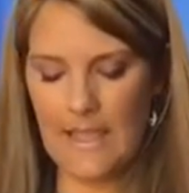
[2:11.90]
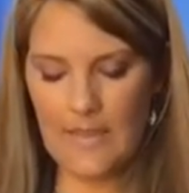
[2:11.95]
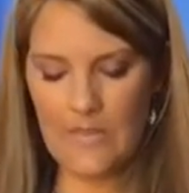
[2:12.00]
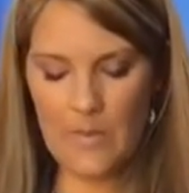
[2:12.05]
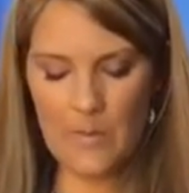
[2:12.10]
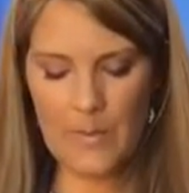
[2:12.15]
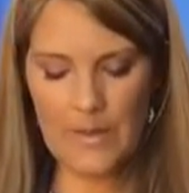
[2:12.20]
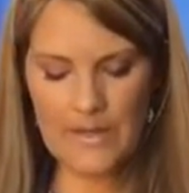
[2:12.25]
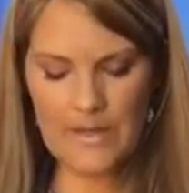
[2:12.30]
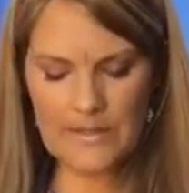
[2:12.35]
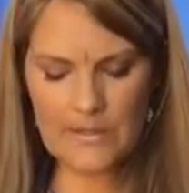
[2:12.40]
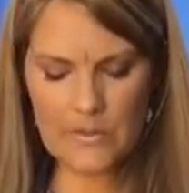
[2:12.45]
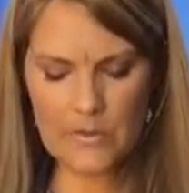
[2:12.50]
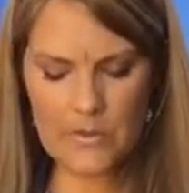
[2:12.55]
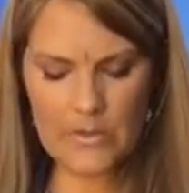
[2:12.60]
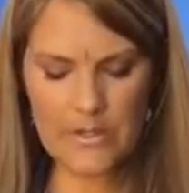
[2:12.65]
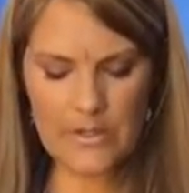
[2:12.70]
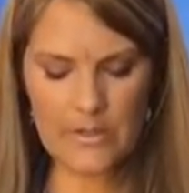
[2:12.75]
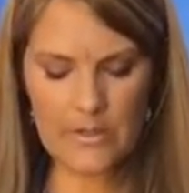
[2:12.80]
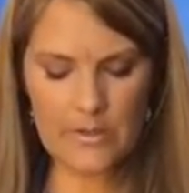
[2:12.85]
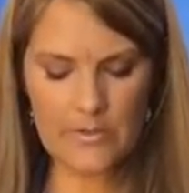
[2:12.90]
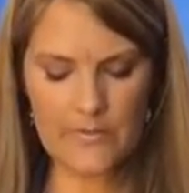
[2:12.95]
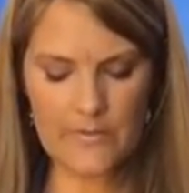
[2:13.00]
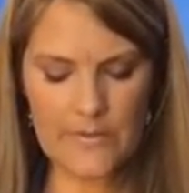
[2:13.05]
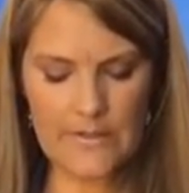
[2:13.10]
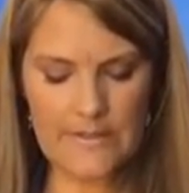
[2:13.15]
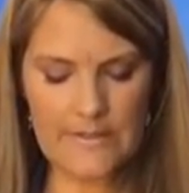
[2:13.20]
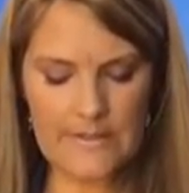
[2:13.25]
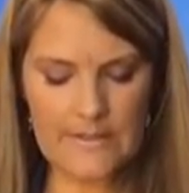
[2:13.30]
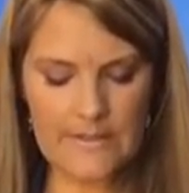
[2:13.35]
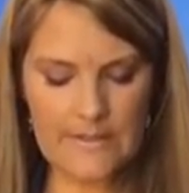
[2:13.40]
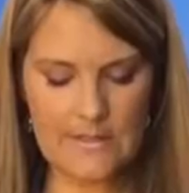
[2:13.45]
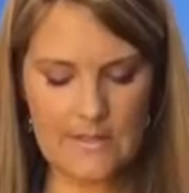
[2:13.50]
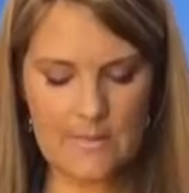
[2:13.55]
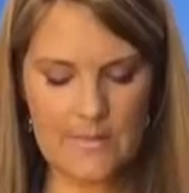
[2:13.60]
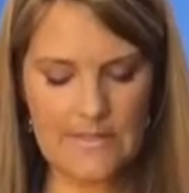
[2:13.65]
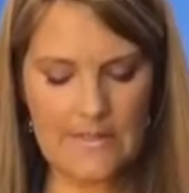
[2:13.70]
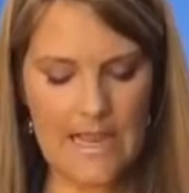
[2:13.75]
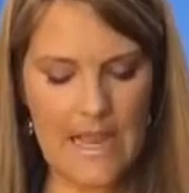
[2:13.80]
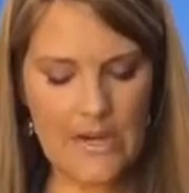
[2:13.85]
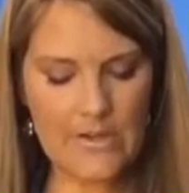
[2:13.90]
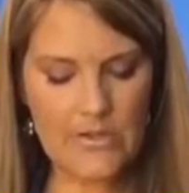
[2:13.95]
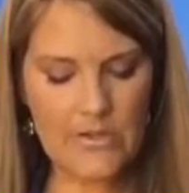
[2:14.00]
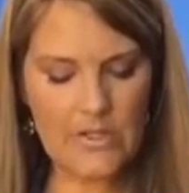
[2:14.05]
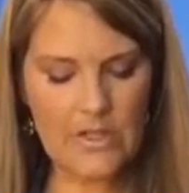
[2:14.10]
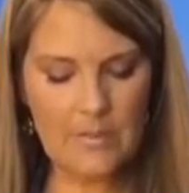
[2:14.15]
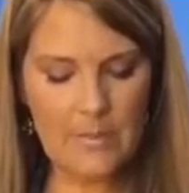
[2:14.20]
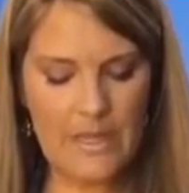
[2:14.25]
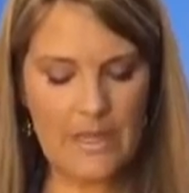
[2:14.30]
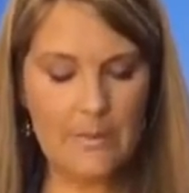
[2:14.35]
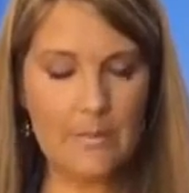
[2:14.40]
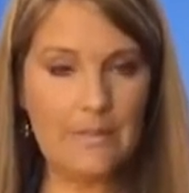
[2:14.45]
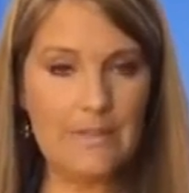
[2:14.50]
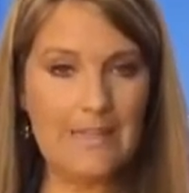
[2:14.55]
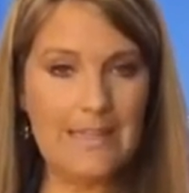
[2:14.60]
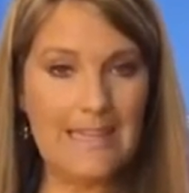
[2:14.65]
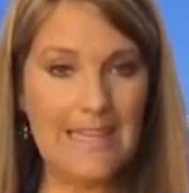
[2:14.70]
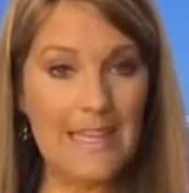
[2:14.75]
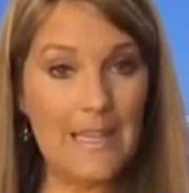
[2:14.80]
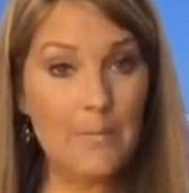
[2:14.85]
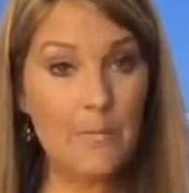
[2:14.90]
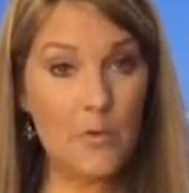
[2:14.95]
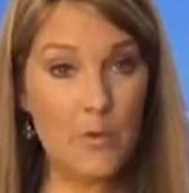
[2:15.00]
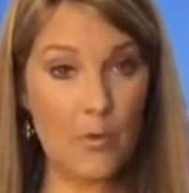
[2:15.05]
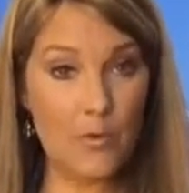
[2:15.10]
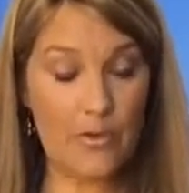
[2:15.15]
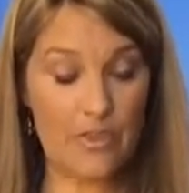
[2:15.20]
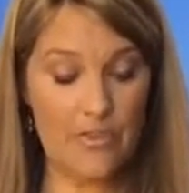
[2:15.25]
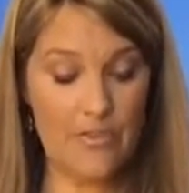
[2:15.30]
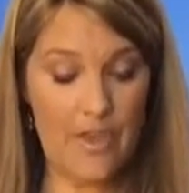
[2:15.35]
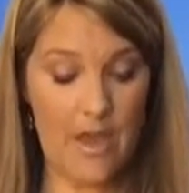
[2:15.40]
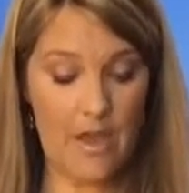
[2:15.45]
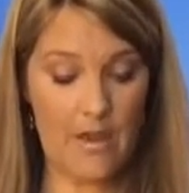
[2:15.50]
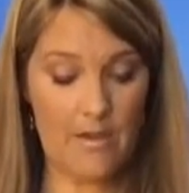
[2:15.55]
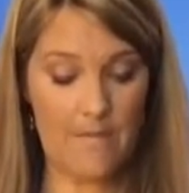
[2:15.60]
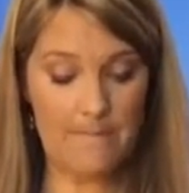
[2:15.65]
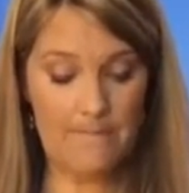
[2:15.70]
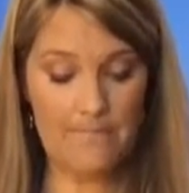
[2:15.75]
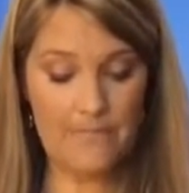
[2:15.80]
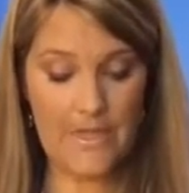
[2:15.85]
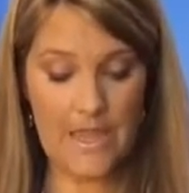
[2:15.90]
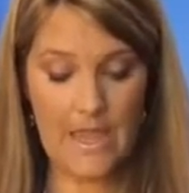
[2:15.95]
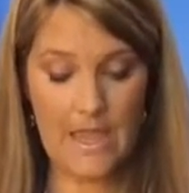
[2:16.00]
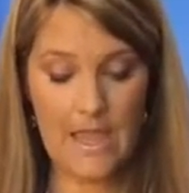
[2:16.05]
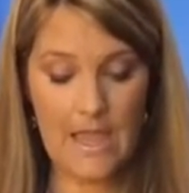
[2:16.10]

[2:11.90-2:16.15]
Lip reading: And the biggest learning curve for the system is actually to be able to keep your thumb